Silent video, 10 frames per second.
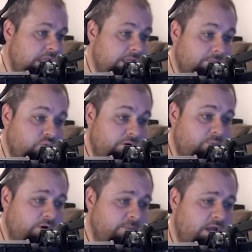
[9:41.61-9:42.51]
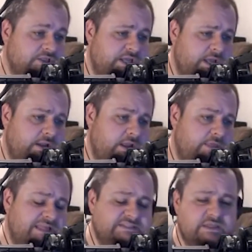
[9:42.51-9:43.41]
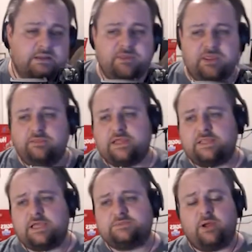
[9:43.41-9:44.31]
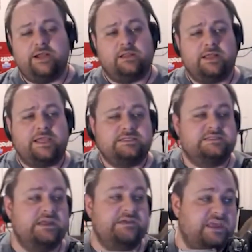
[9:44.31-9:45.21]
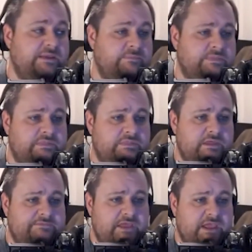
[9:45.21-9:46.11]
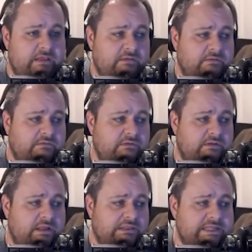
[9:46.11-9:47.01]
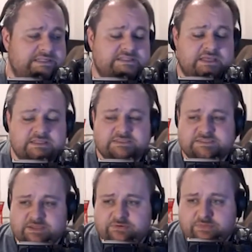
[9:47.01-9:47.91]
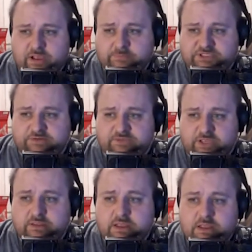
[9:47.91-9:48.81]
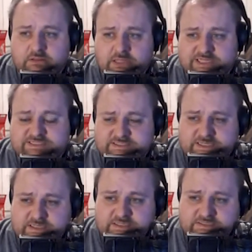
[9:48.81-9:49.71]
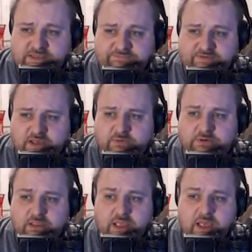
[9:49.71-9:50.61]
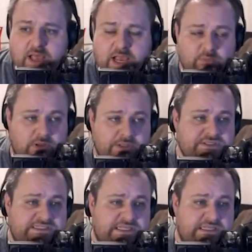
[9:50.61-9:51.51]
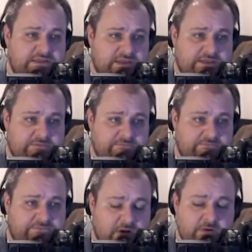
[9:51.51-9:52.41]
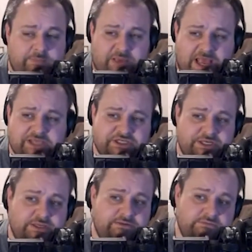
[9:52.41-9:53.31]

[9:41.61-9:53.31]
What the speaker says: Pretty much. And that's going to be that's why in a lot of cases if they at least consider the option of, like, licensing this stuff out, I want to see, like, very passionate